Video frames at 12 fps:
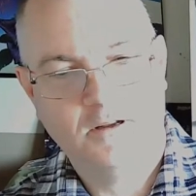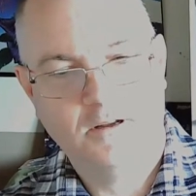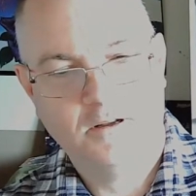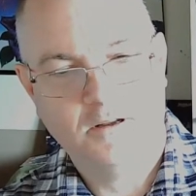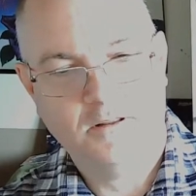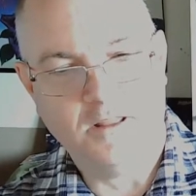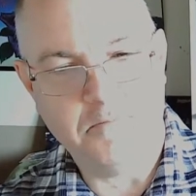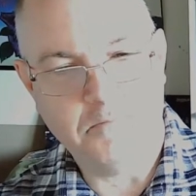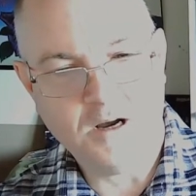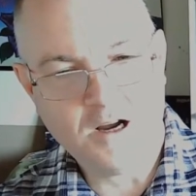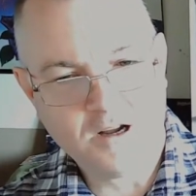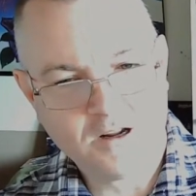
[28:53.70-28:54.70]
Then
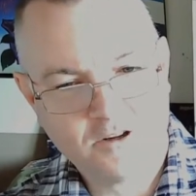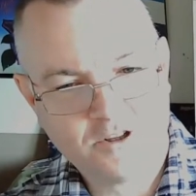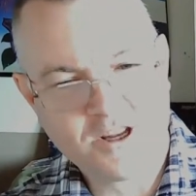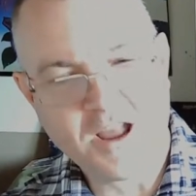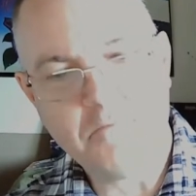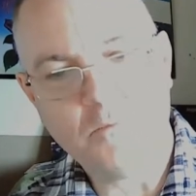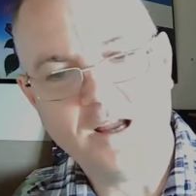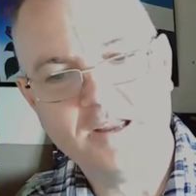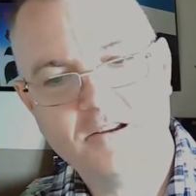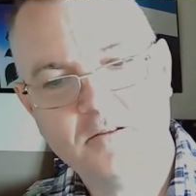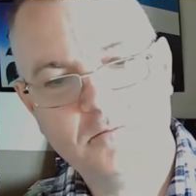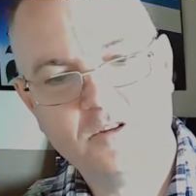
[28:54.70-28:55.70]
Mark Stanway
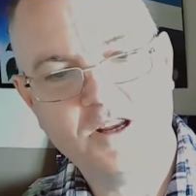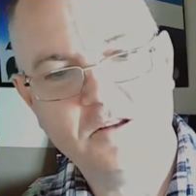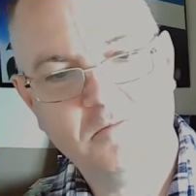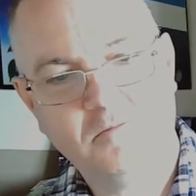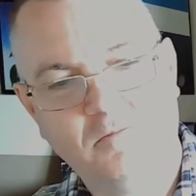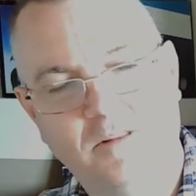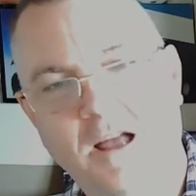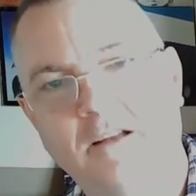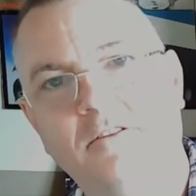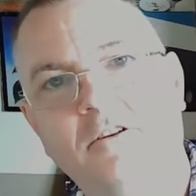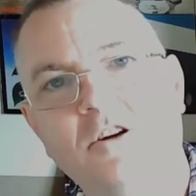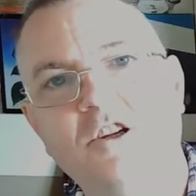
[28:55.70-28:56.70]
comes in with that
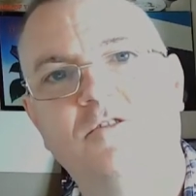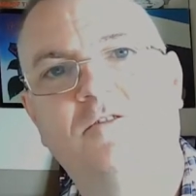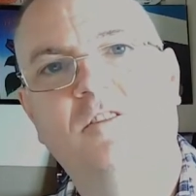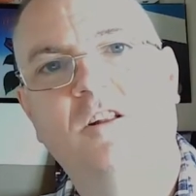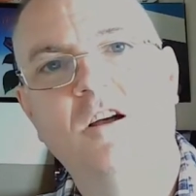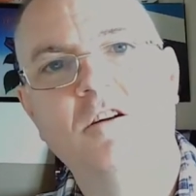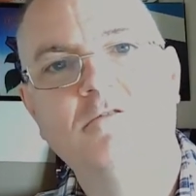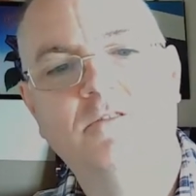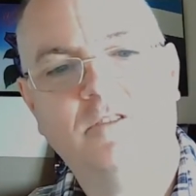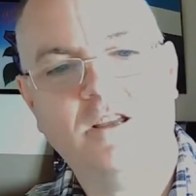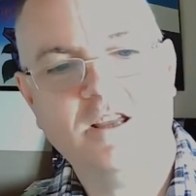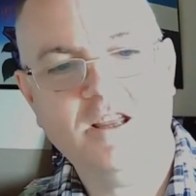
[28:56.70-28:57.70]
nice flow of
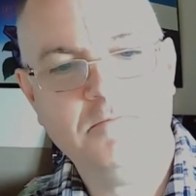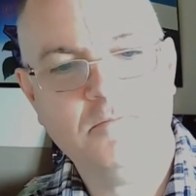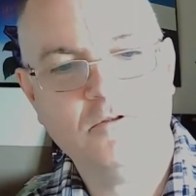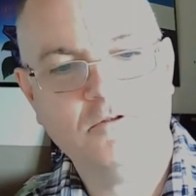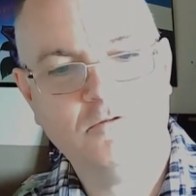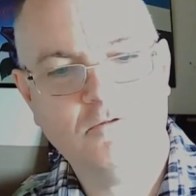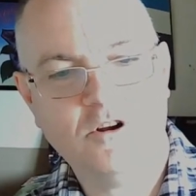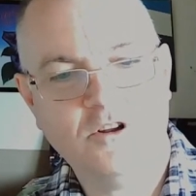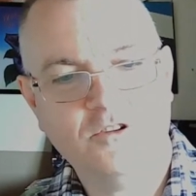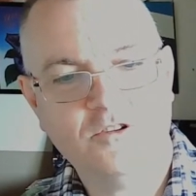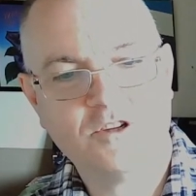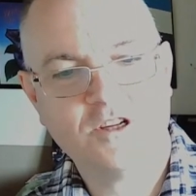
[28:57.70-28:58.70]
keyboard
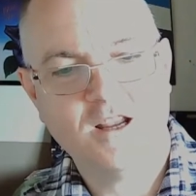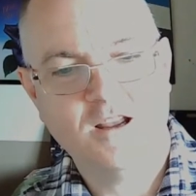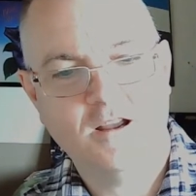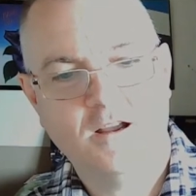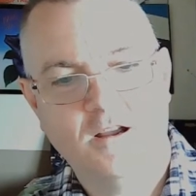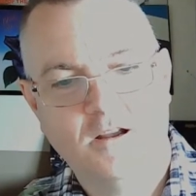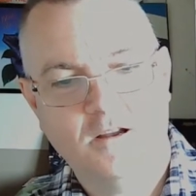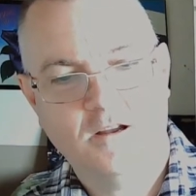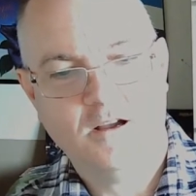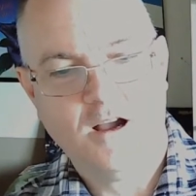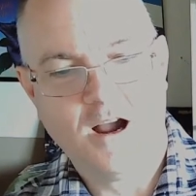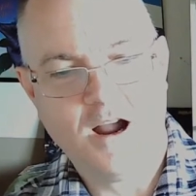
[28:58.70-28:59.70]
runs.
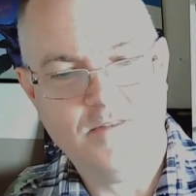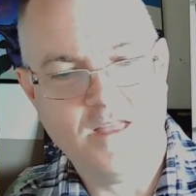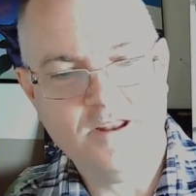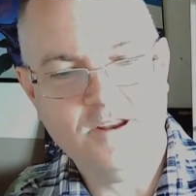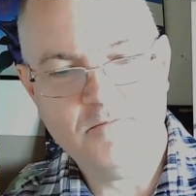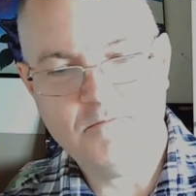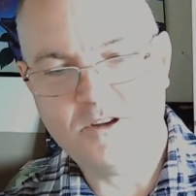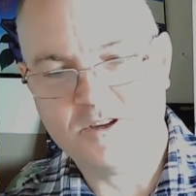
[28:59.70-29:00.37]
And then Mr.